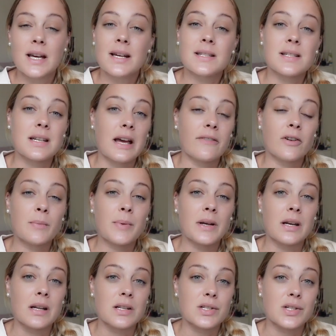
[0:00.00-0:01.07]
has never been
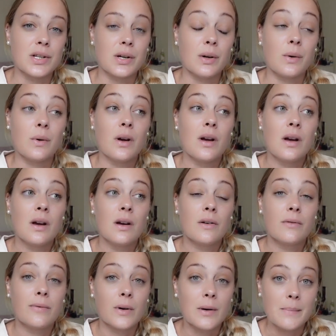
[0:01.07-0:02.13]
an issue
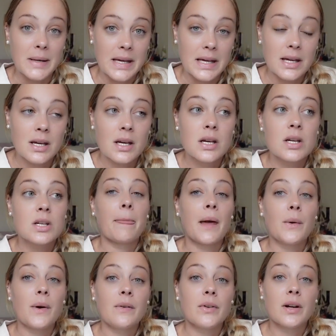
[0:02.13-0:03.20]
for me.
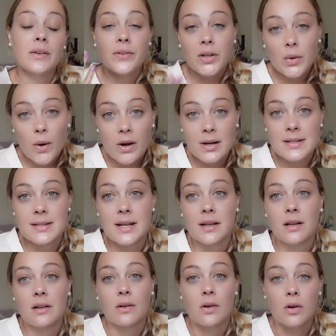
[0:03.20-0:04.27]
However, if you are a
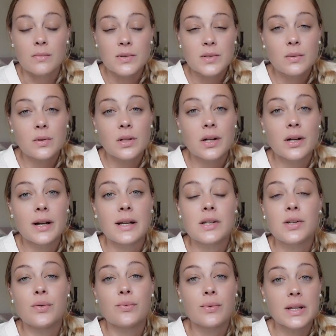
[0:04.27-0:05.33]
secular homeschooler and
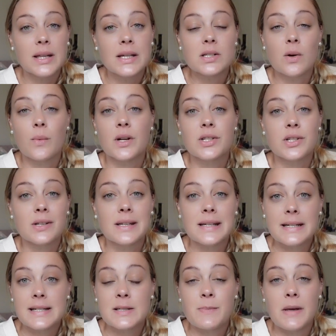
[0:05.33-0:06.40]
you really don't want your
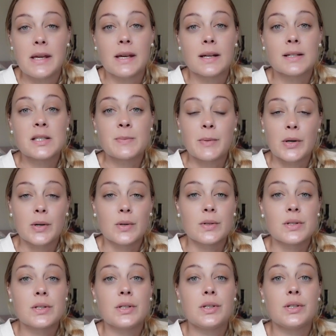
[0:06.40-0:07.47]
kids being
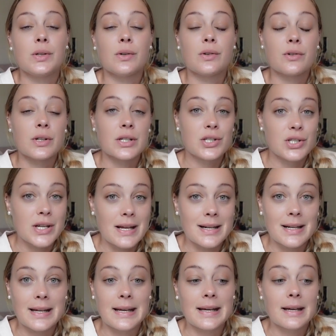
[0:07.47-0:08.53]
exposed to
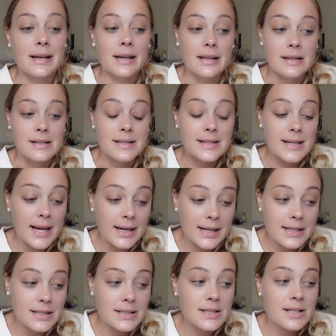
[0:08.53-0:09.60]
Christianity in the
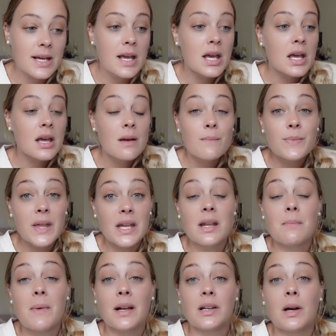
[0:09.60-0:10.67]
slightest, then
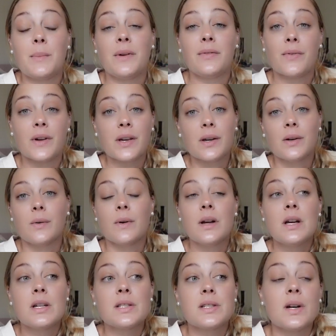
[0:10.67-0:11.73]
it might not be for you.
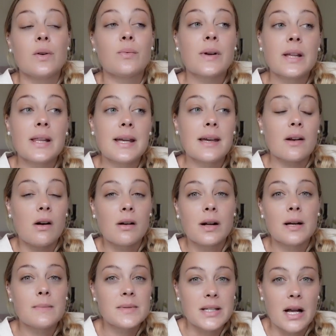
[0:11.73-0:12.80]
So really it all
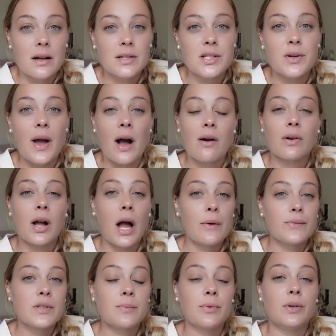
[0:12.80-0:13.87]
comes down to how
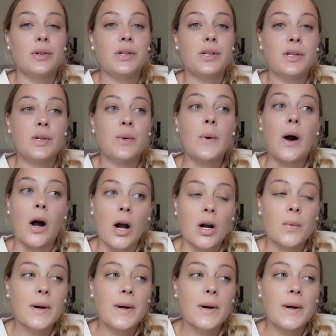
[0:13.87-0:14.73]
comfortable you are